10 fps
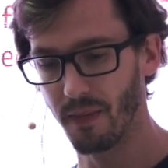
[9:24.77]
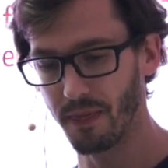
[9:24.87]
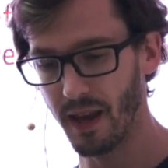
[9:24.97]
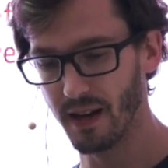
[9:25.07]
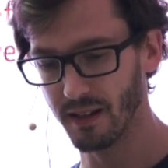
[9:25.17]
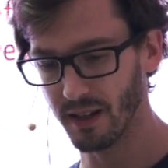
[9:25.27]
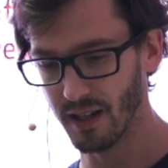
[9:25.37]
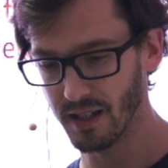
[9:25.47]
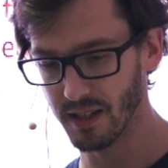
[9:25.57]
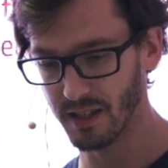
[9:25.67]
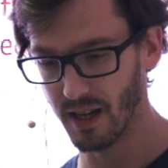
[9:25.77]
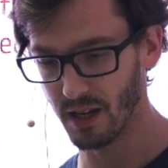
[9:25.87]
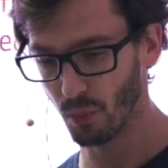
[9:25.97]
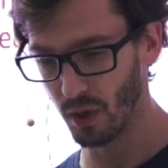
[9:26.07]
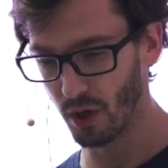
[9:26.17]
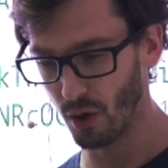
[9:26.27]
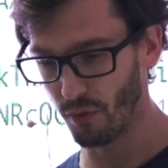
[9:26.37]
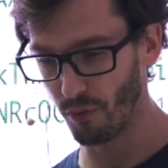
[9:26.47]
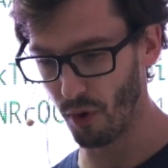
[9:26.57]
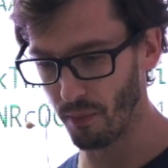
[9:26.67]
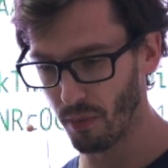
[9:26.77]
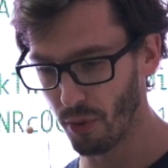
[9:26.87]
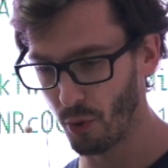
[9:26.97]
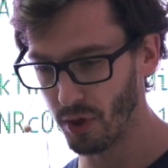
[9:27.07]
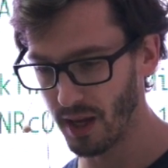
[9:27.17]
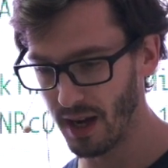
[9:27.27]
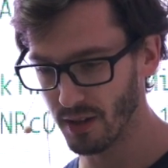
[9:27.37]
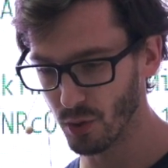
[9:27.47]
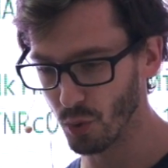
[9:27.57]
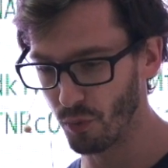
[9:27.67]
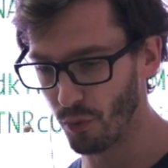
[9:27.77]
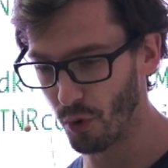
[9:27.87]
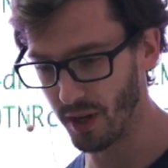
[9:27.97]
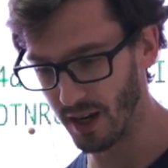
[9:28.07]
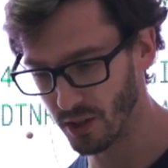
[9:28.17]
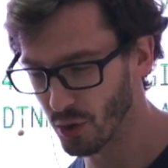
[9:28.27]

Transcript: then the cluster state will go from 38 to 48.